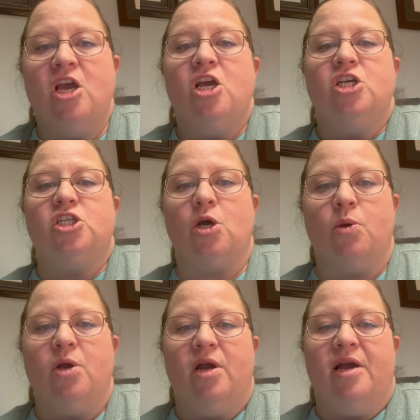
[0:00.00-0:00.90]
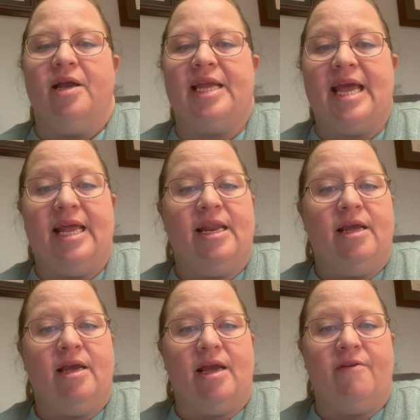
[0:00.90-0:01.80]
So again,
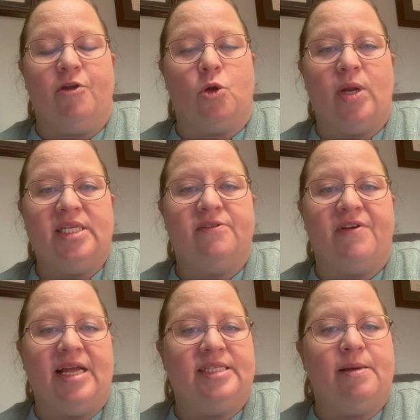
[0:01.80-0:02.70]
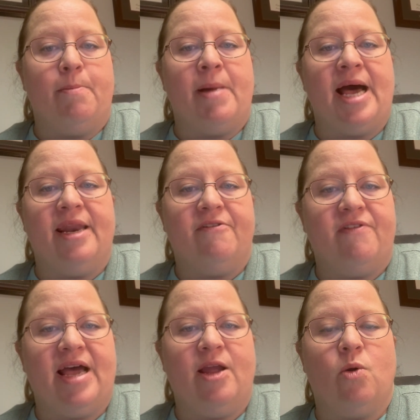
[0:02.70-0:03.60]
if you're going to file to
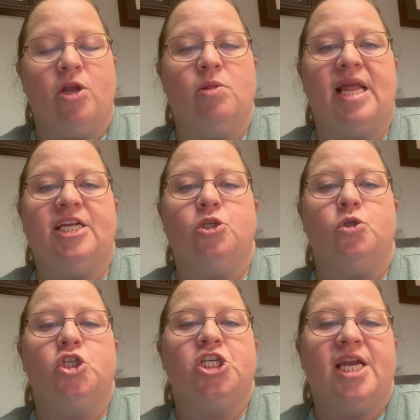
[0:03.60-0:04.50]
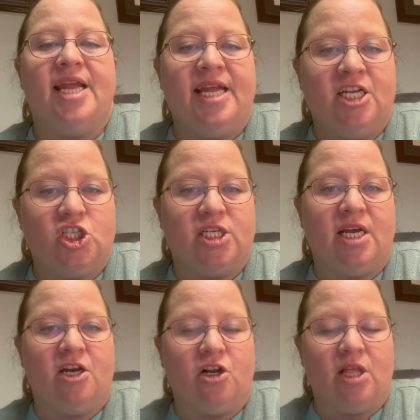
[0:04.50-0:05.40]
modify or you like to change an
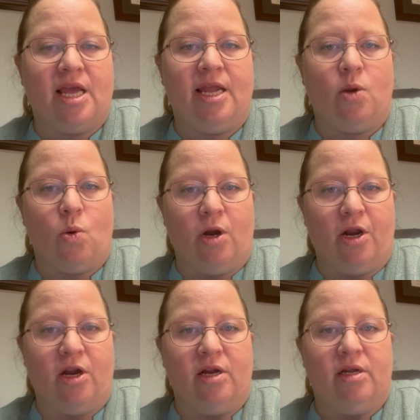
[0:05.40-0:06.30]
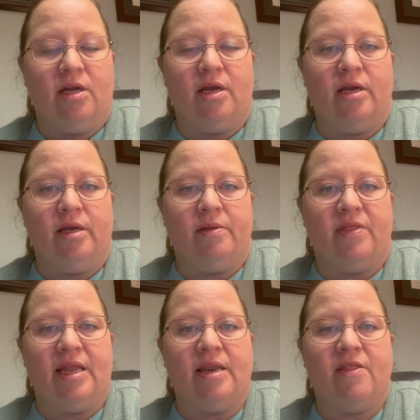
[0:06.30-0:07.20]
underlying order,
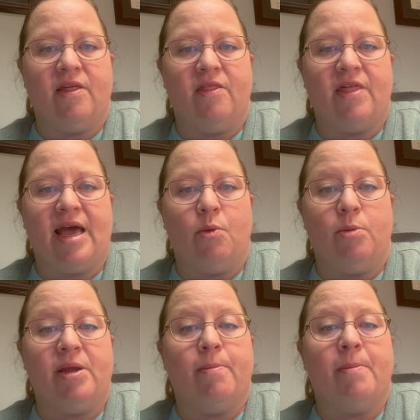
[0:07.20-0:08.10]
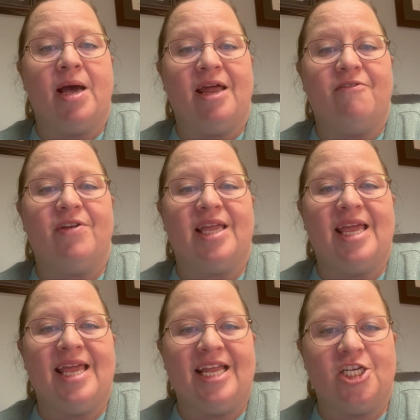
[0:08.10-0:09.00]
then that would be a
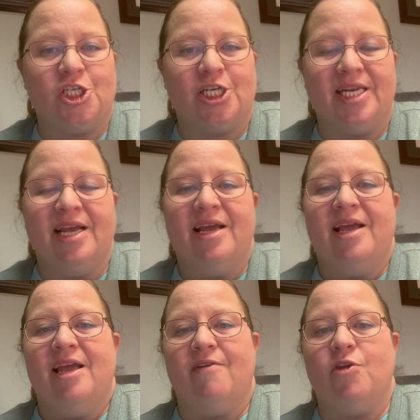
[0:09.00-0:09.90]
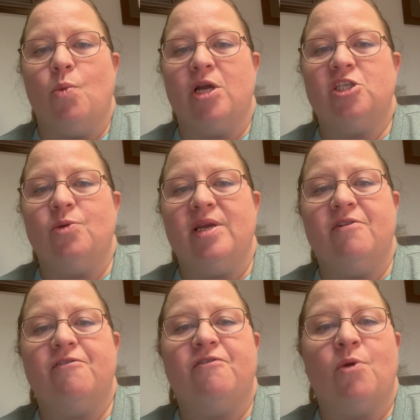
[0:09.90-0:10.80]
modification. If you want to
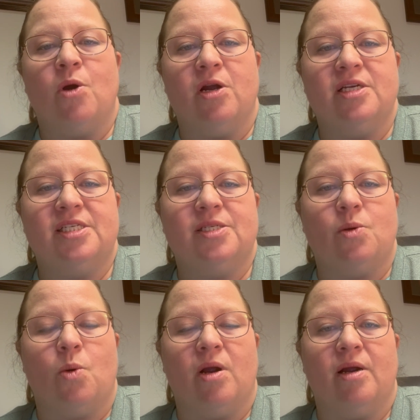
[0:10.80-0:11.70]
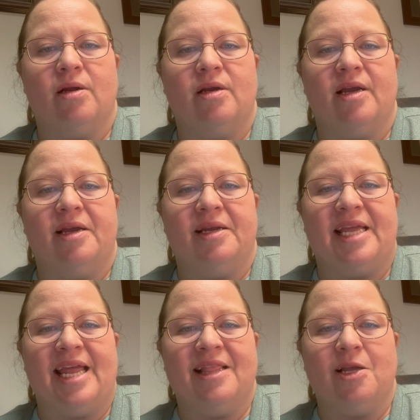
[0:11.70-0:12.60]
enforce or
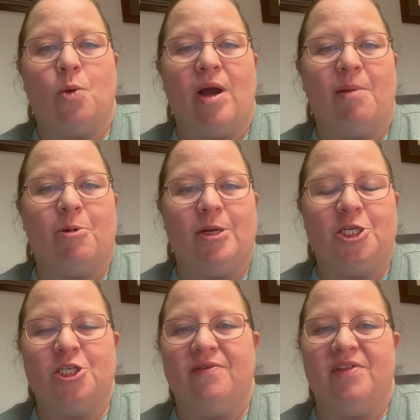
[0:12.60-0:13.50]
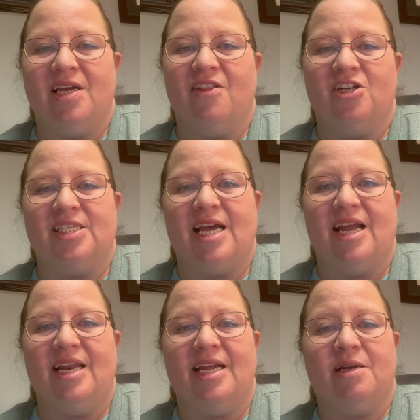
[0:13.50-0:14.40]
gain the cooperation of the other
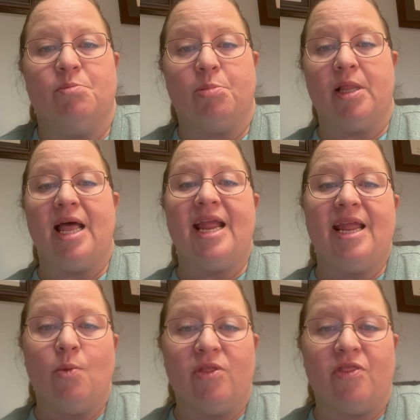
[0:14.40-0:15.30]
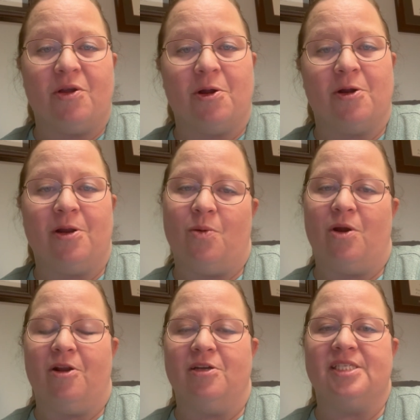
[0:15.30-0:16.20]
side in complying with the current
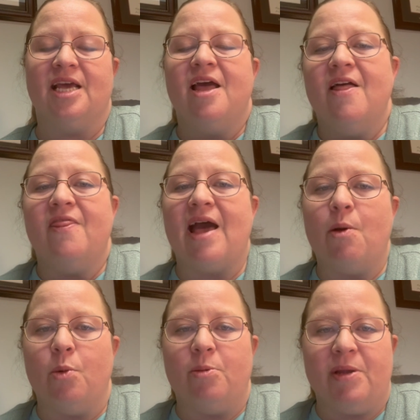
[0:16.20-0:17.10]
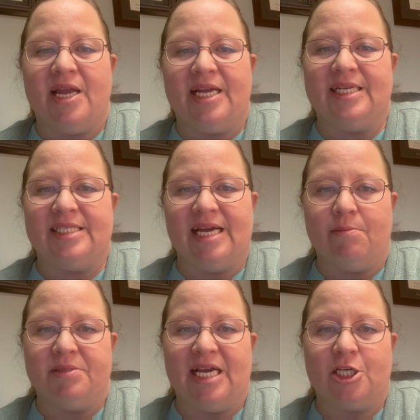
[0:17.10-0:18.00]
orders, that would be a
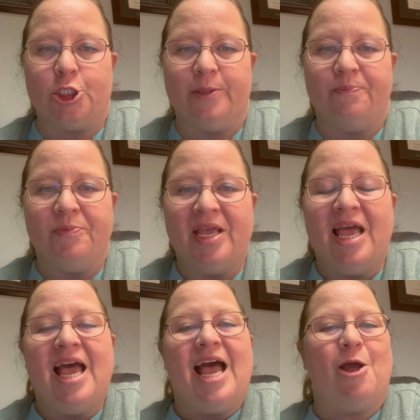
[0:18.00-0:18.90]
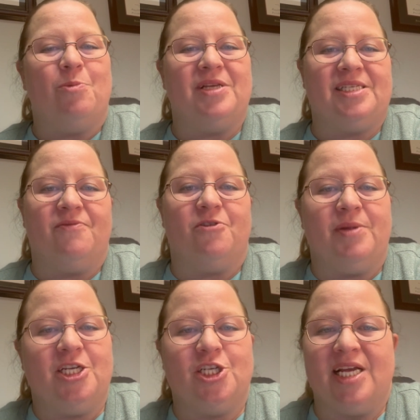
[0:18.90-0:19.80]
contempt action. I hope this
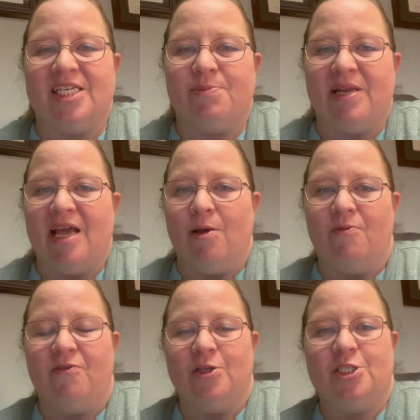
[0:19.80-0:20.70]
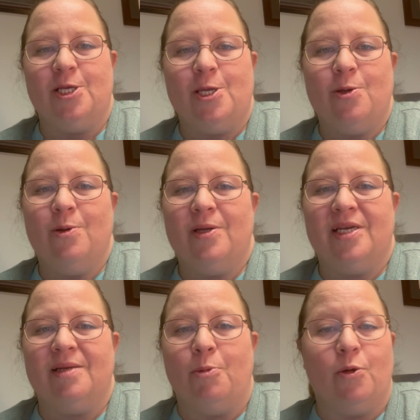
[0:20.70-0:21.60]
information has been helpful to you.
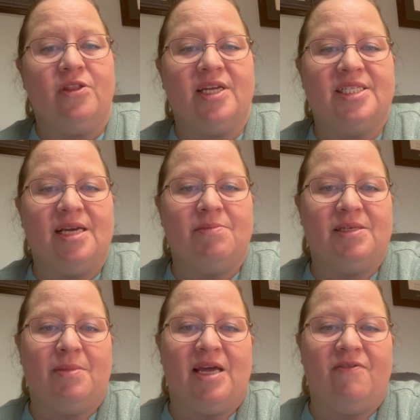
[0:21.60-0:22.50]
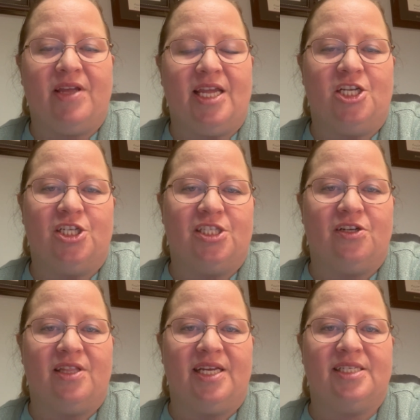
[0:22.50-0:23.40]
Both contempts and modifications are
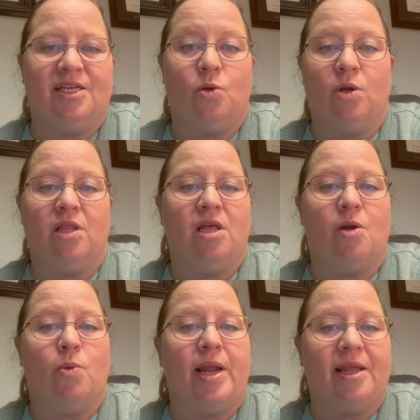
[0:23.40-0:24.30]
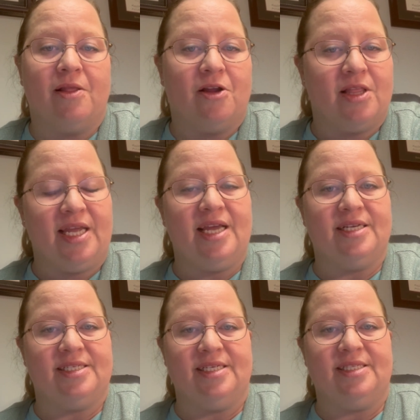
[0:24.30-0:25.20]
things that Gordon Law regularly
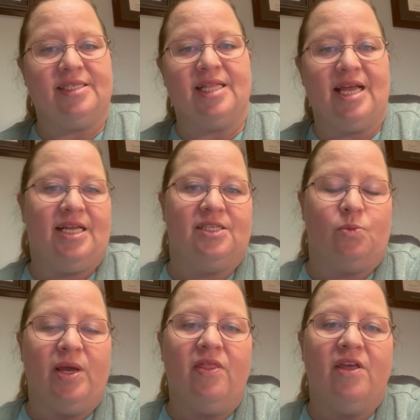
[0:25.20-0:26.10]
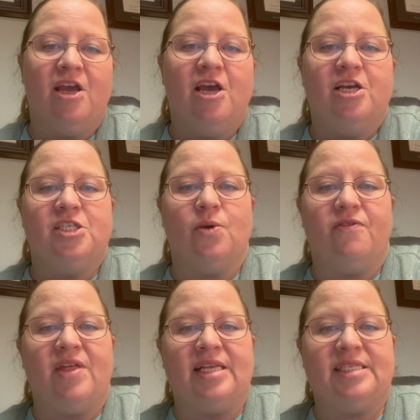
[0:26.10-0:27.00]
assists clients with. So
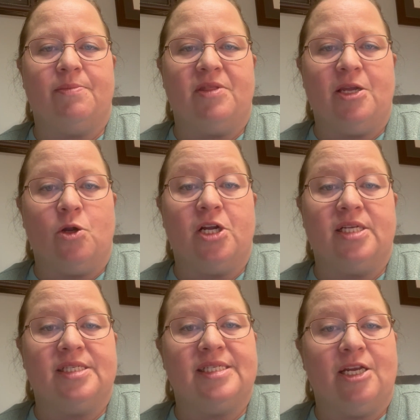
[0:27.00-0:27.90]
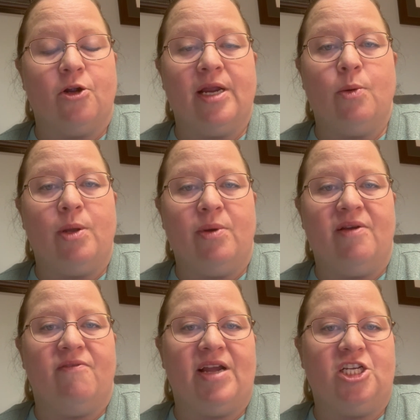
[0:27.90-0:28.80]
if that's something you're considering, we would
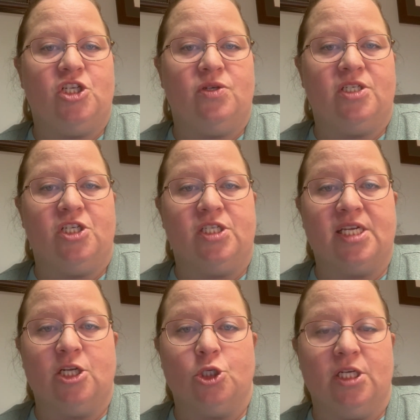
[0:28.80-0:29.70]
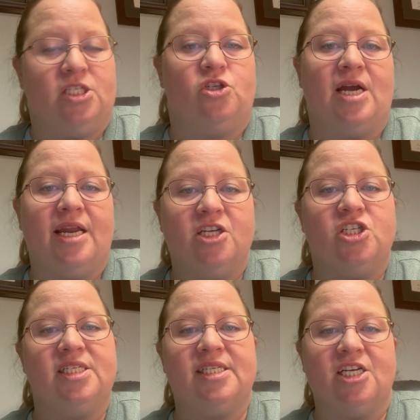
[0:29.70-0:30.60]
invite you to schedule a
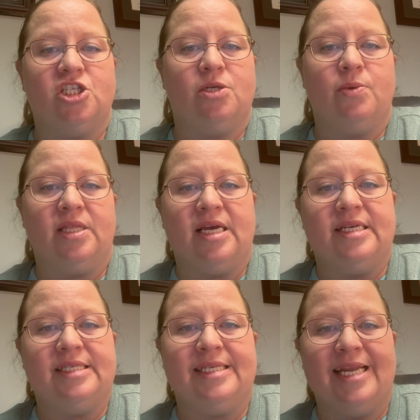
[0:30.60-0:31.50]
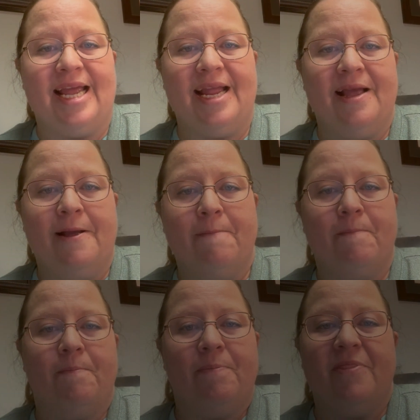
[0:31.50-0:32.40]
strategy session with us today.
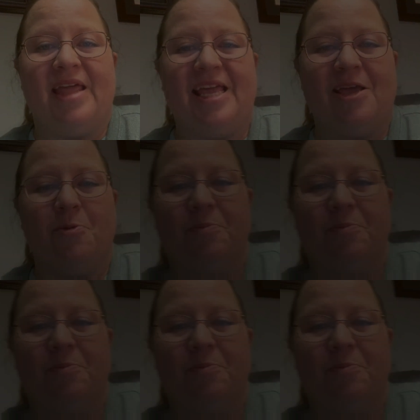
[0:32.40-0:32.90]
Thank you.